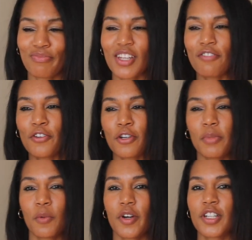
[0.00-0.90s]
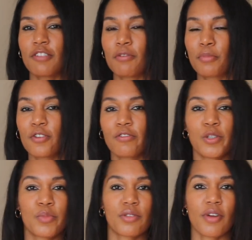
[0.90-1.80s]
if you're going to be wearing different
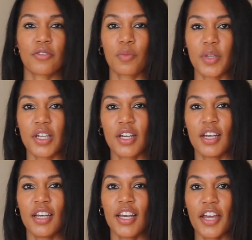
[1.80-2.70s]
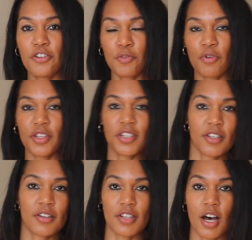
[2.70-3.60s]
perfumes throughout the week and you spray this
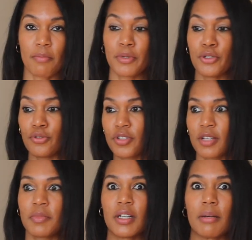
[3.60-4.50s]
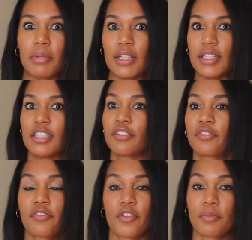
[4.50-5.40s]
on top but you do something completely
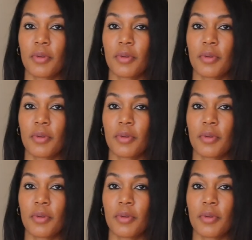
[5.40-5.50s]
different for the